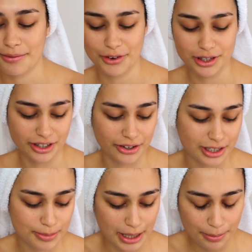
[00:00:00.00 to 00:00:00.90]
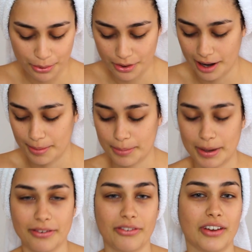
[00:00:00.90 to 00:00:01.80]
I'm first going to be priming
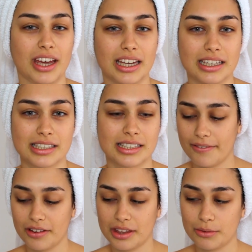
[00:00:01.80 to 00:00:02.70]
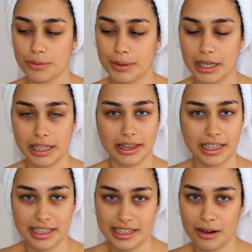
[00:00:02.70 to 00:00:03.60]
my face. Everything will be
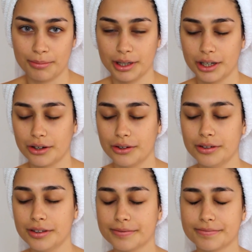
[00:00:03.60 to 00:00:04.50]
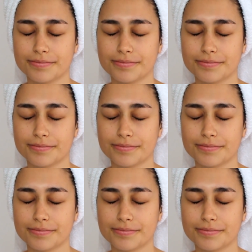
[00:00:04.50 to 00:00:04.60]
linked down below.